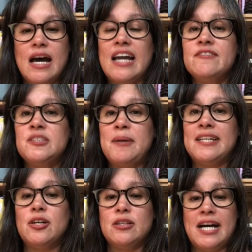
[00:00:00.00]
I've
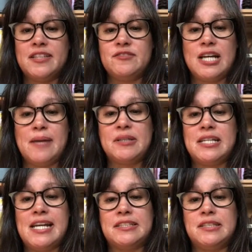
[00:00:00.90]
spent a lot of time
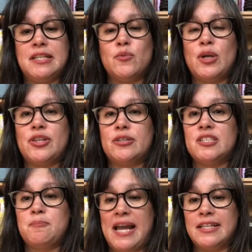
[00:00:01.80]
connecting with our
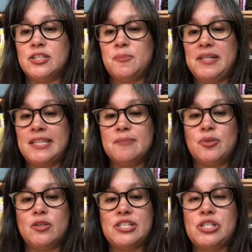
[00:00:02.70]
Spanish-speaking
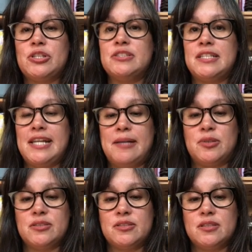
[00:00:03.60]
parishioners and
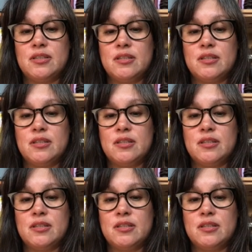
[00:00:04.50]
neighbors.